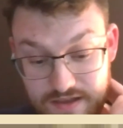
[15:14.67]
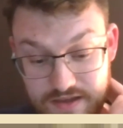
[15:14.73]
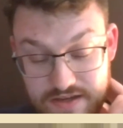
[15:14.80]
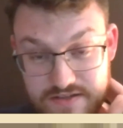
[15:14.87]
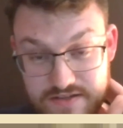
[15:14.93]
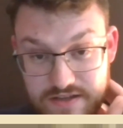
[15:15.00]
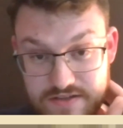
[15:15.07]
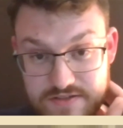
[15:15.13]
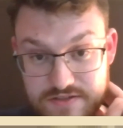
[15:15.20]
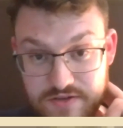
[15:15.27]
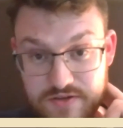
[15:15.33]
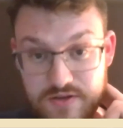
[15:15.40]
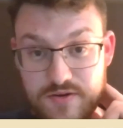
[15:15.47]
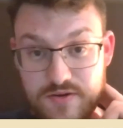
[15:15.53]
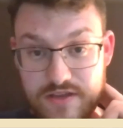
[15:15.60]
I don't
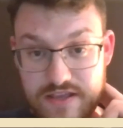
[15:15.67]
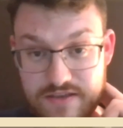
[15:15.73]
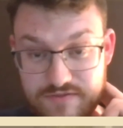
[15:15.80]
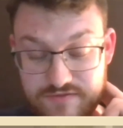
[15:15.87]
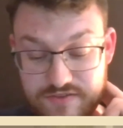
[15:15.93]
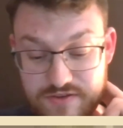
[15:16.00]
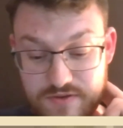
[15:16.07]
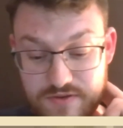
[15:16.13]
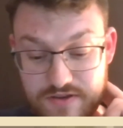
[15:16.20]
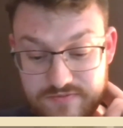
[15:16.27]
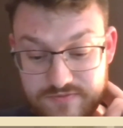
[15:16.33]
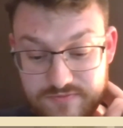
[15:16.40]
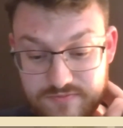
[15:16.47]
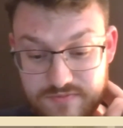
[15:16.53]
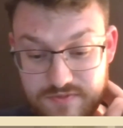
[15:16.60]
know if you
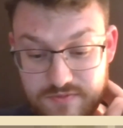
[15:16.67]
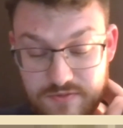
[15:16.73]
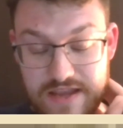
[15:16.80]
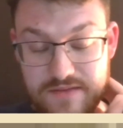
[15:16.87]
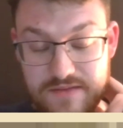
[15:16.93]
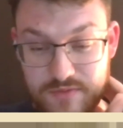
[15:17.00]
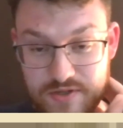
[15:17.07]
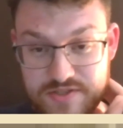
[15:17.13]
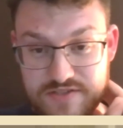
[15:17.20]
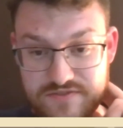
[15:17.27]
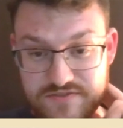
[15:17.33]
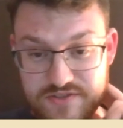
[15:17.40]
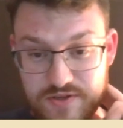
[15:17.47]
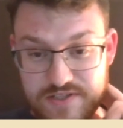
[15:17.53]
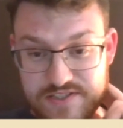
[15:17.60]
have read much of
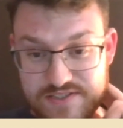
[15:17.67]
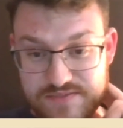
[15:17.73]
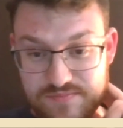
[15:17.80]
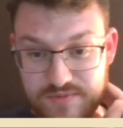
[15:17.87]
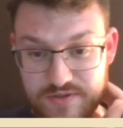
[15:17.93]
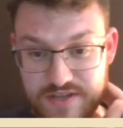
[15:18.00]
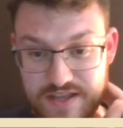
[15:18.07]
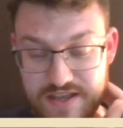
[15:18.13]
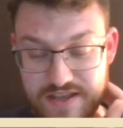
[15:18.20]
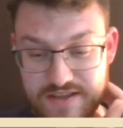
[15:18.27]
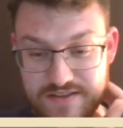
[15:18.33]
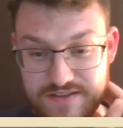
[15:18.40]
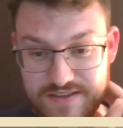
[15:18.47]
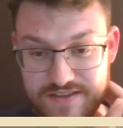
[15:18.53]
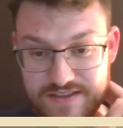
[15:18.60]
Joyce,
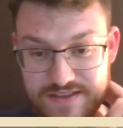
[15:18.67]
but